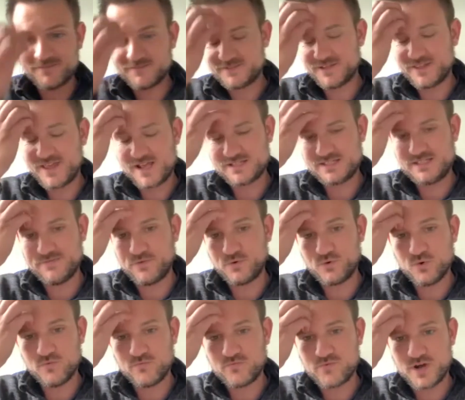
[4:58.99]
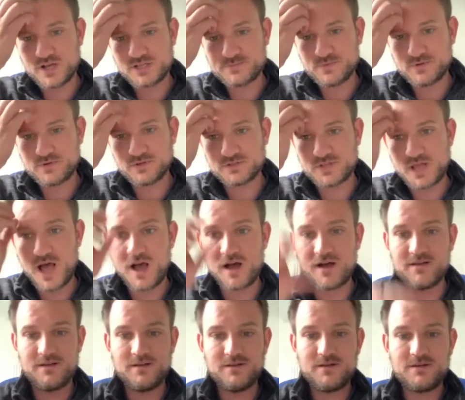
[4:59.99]
So that's difficult for us because our
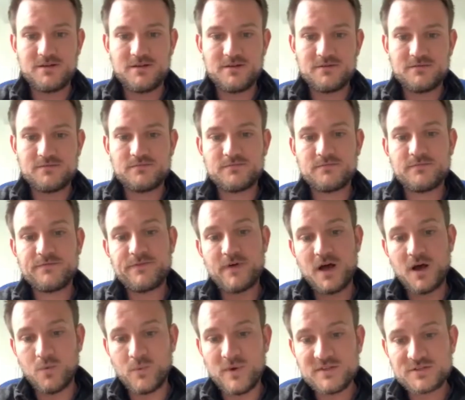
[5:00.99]
winter